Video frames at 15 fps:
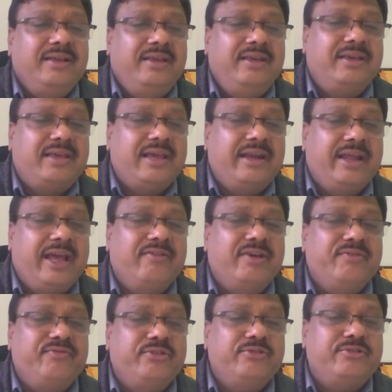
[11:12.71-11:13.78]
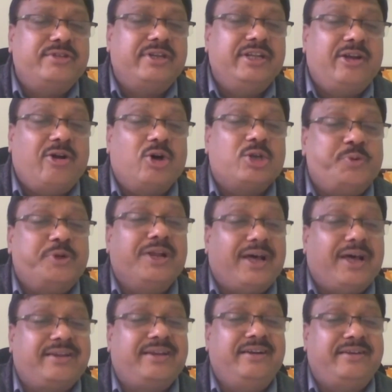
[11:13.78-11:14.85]
he can have a future in hospital
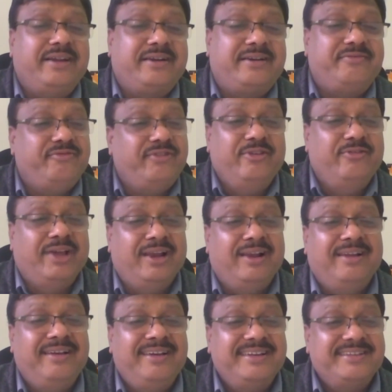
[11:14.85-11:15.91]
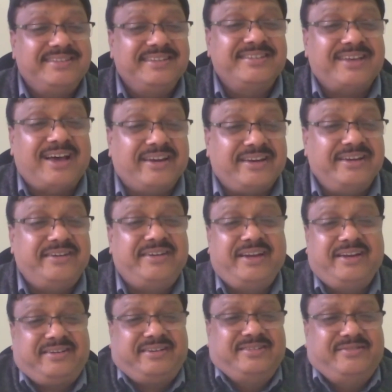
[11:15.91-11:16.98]
architect very well. Since
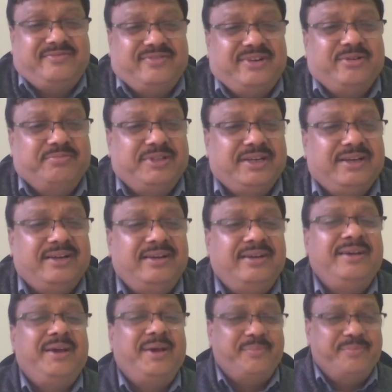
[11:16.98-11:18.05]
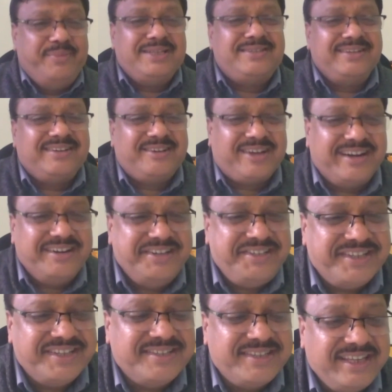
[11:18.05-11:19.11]
architect is one of the basic
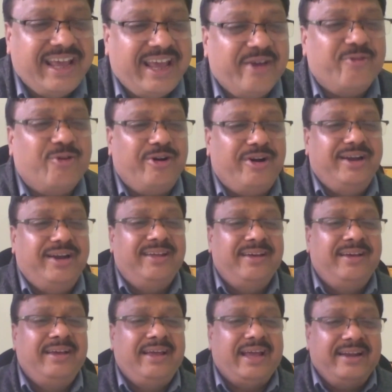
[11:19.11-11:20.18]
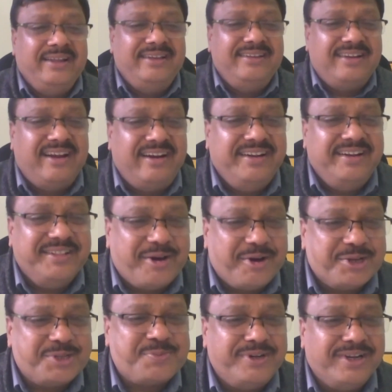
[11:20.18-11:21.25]
conditions he have already and he is learning the
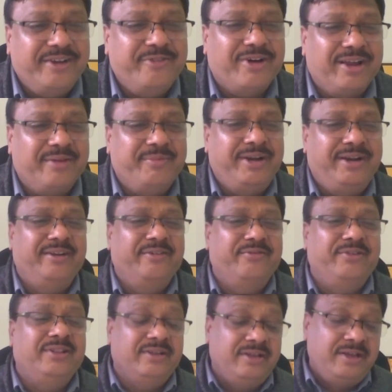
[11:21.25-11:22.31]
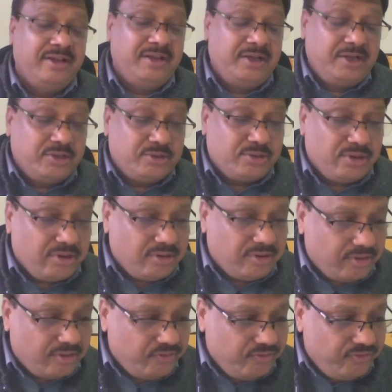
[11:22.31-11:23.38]
hospital environment and everything. So
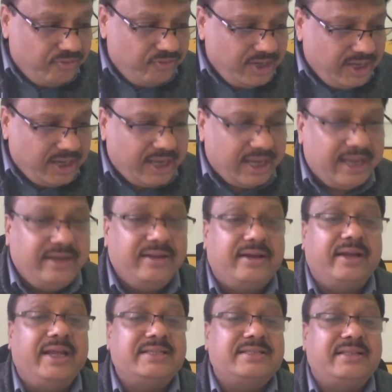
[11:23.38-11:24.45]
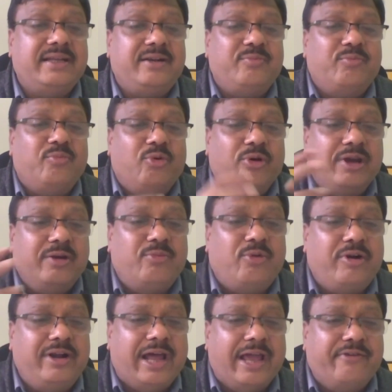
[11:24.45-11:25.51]
we encourage that more and
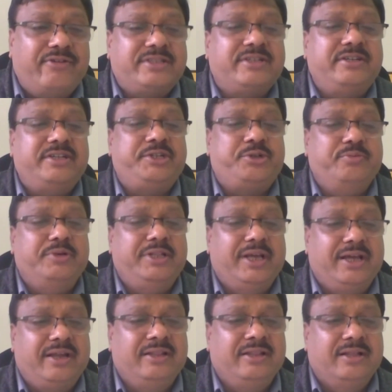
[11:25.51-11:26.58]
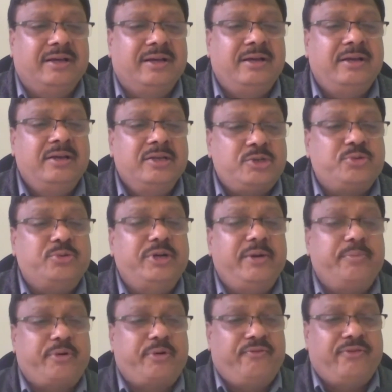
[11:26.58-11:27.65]
more diversity should be there in the
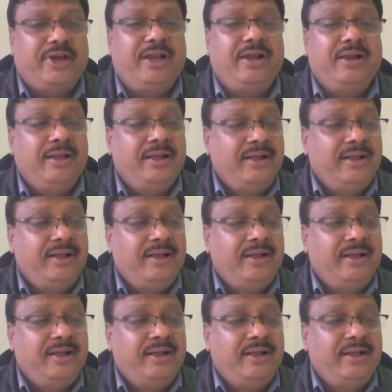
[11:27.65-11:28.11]
student profile.